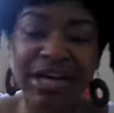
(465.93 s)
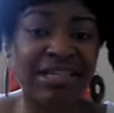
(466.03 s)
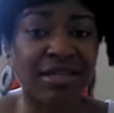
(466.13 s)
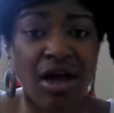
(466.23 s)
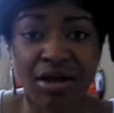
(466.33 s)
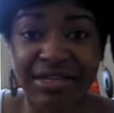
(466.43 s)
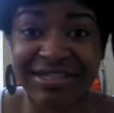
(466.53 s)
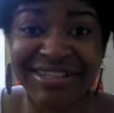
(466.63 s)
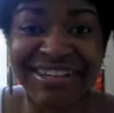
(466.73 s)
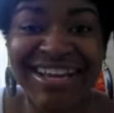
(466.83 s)
But it's all
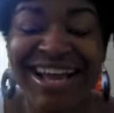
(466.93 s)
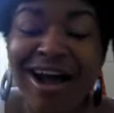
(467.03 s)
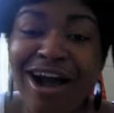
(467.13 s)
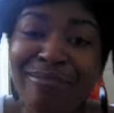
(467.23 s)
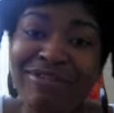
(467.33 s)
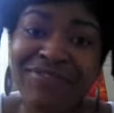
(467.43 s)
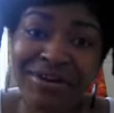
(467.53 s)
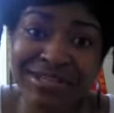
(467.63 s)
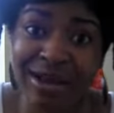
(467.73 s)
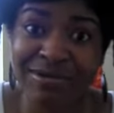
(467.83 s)
good. Um, at
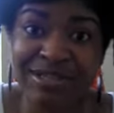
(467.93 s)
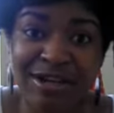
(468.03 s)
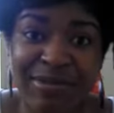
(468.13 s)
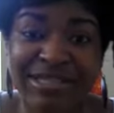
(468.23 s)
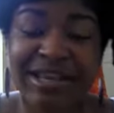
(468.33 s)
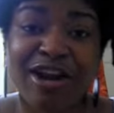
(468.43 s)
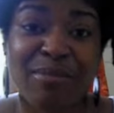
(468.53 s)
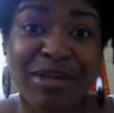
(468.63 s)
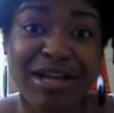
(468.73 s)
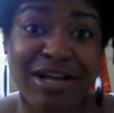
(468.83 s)
first I was a little bit
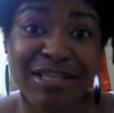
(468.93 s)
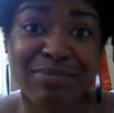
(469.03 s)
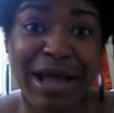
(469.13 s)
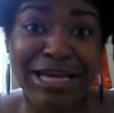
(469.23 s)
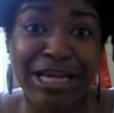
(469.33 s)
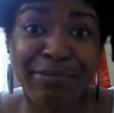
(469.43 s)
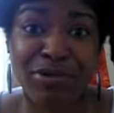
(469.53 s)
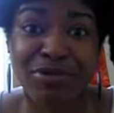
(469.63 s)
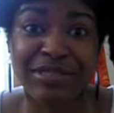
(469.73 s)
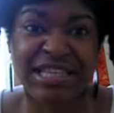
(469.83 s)
scared because my
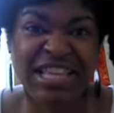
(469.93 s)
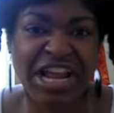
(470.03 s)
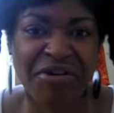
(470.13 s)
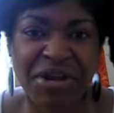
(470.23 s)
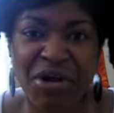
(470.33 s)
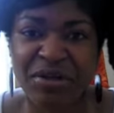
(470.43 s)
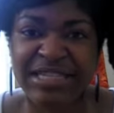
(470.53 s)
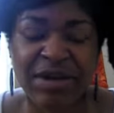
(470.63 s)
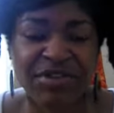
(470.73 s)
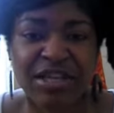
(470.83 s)
nipples and the
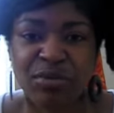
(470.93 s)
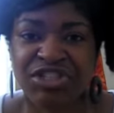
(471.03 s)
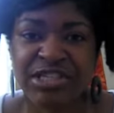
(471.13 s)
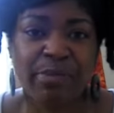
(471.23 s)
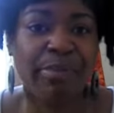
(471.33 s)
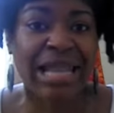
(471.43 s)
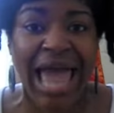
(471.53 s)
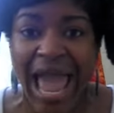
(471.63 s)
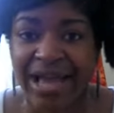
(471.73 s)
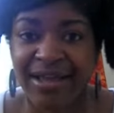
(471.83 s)
areolas, everything was just
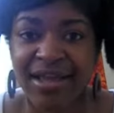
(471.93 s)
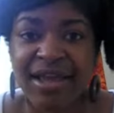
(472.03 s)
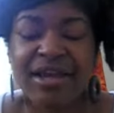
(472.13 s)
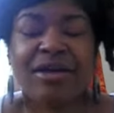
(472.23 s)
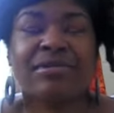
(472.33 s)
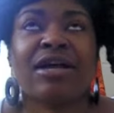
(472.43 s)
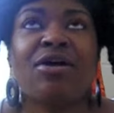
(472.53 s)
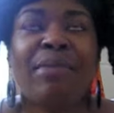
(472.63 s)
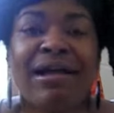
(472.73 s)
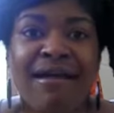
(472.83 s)
black. And I was like,
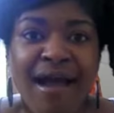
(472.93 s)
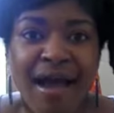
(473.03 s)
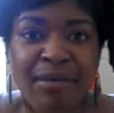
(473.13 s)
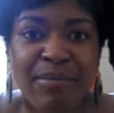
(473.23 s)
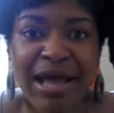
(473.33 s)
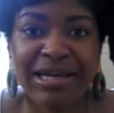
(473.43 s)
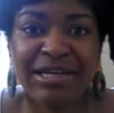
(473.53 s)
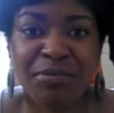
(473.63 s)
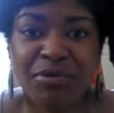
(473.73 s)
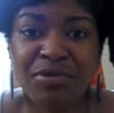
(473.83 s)
oh my God, my
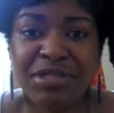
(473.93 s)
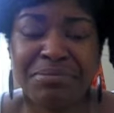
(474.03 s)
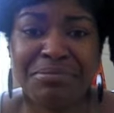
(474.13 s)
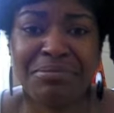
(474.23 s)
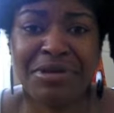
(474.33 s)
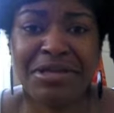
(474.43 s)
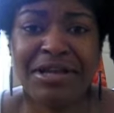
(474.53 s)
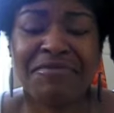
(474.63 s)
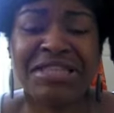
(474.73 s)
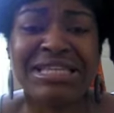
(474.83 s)
nipples and
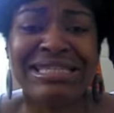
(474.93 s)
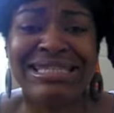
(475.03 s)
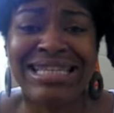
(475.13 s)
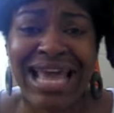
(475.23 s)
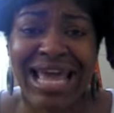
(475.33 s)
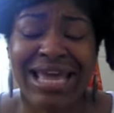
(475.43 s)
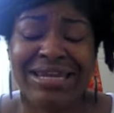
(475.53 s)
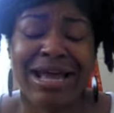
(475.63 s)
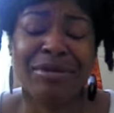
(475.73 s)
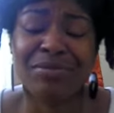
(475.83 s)
everything's
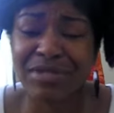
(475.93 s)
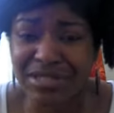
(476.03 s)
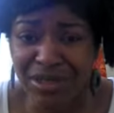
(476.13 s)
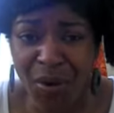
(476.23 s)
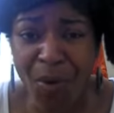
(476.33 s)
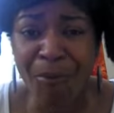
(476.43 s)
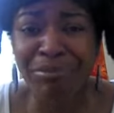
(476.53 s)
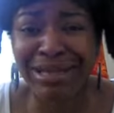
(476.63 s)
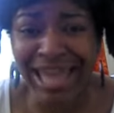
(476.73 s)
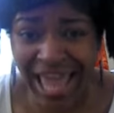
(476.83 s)
dead. I mean, it was so
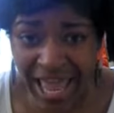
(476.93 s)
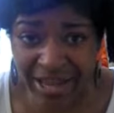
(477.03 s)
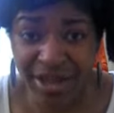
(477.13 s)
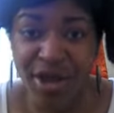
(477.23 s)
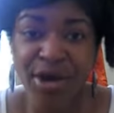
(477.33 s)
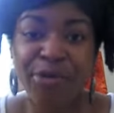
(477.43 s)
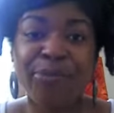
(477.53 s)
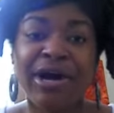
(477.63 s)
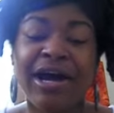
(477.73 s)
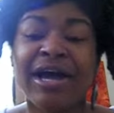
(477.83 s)
black.
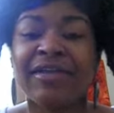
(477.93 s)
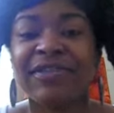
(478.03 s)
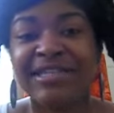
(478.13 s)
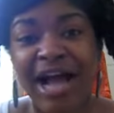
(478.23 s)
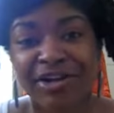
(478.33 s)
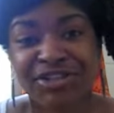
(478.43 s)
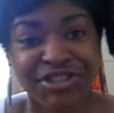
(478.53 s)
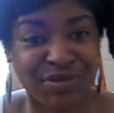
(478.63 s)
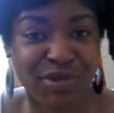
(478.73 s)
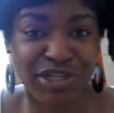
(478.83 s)
But the doctor
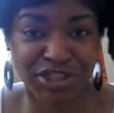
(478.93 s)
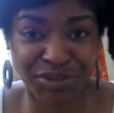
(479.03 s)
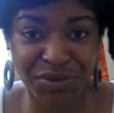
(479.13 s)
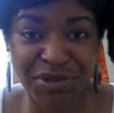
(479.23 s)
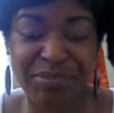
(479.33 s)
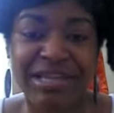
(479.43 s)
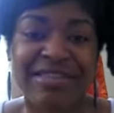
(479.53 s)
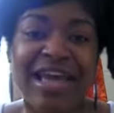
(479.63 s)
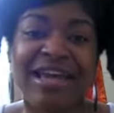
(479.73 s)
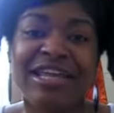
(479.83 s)
just reassured
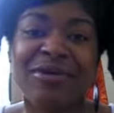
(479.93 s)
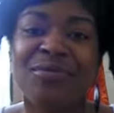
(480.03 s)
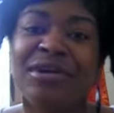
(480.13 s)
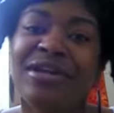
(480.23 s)
me that it